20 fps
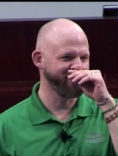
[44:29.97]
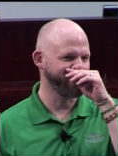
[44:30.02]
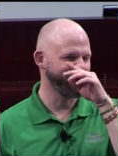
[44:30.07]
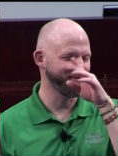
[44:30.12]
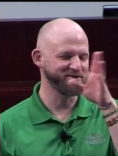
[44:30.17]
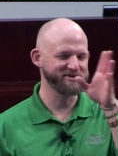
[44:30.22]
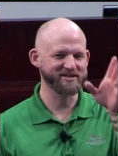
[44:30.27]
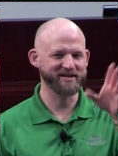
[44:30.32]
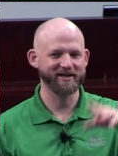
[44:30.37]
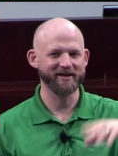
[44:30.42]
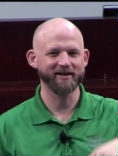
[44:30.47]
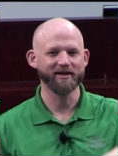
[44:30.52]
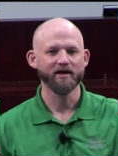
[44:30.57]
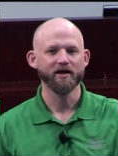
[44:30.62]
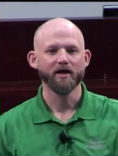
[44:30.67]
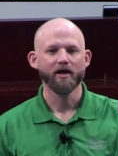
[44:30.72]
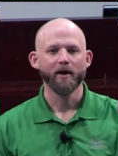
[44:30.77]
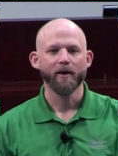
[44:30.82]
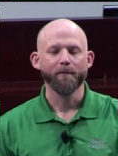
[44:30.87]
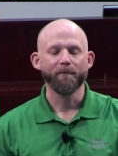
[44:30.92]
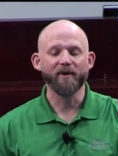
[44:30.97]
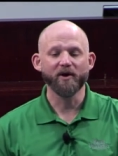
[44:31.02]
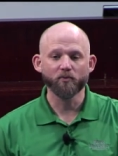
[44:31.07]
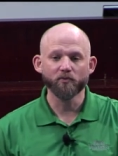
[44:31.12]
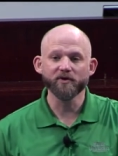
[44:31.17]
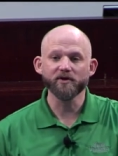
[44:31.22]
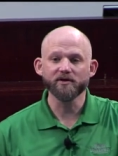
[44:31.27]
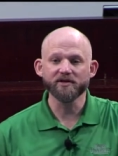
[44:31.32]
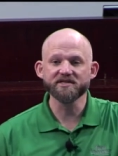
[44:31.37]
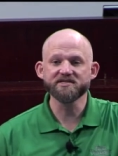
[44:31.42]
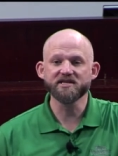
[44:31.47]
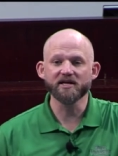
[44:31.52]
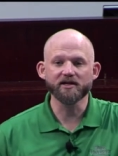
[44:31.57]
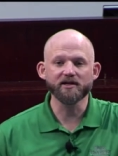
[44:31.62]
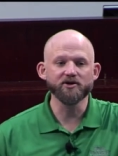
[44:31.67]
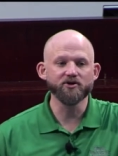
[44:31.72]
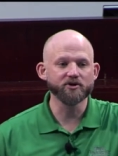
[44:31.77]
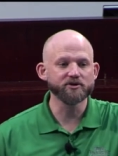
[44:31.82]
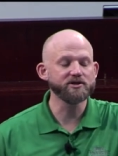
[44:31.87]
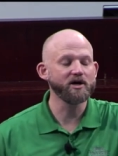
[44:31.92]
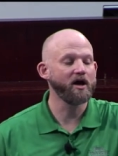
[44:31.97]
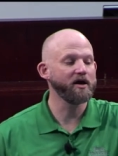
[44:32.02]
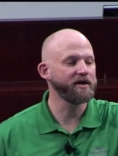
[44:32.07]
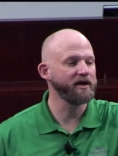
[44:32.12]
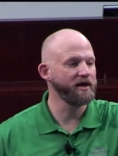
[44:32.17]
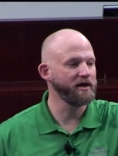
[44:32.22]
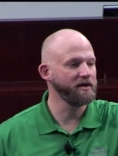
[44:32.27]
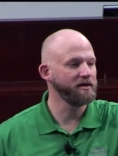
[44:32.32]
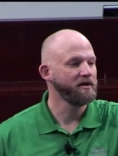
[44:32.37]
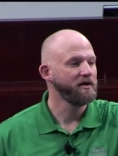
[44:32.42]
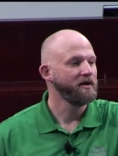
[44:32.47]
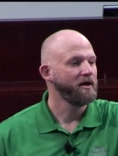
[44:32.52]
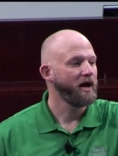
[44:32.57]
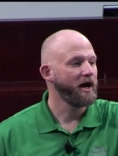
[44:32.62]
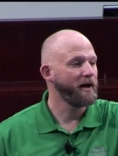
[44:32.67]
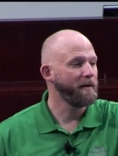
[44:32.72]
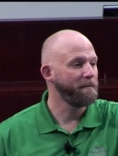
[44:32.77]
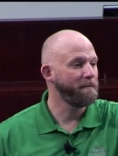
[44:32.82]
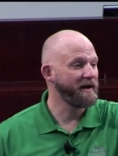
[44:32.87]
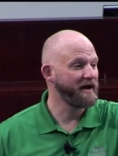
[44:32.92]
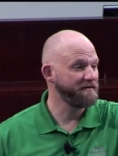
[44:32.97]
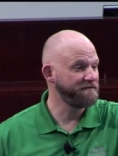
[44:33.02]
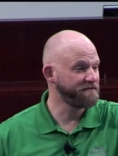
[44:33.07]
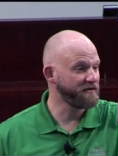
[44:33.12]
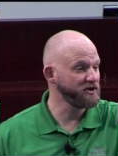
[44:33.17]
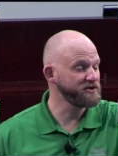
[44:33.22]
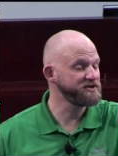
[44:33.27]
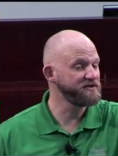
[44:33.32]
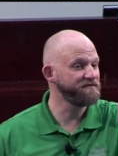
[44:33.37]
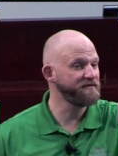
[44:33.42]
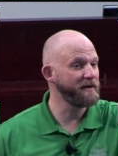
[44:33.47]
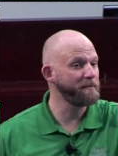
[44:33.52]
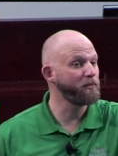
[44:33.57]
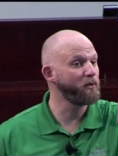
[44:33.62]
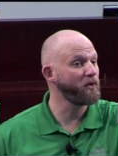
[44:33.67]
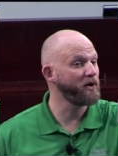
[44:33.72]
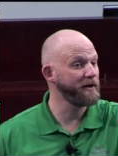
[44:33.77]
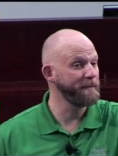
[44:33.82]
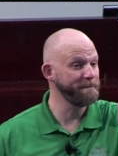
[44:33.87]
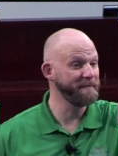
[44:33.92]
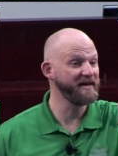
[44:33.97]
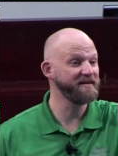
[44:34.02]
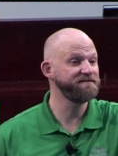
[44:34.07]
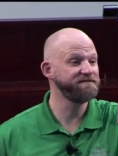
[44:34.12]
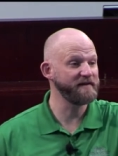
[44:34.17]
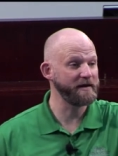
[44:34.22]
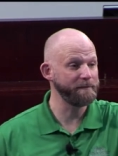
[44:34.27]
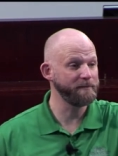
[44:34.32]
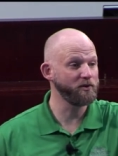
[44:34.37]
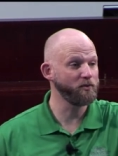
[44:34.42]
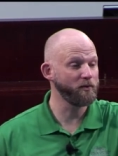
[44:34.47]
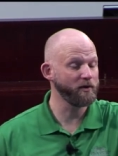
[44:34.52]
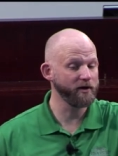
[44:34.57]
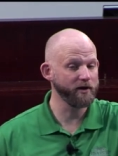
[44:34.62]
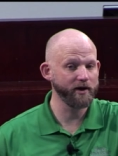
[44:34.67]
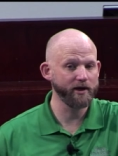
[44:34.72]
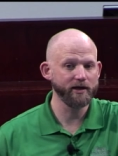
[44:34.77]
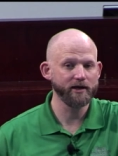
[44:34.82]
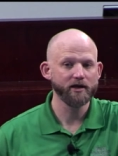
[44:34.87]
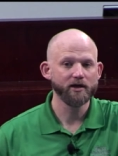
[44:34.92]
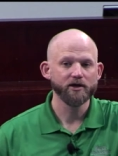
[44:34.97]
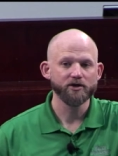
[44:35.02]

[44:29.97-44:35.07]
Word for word: no, I'm just kidding. But realistically, you're talking uh, by 1st of February, mid February,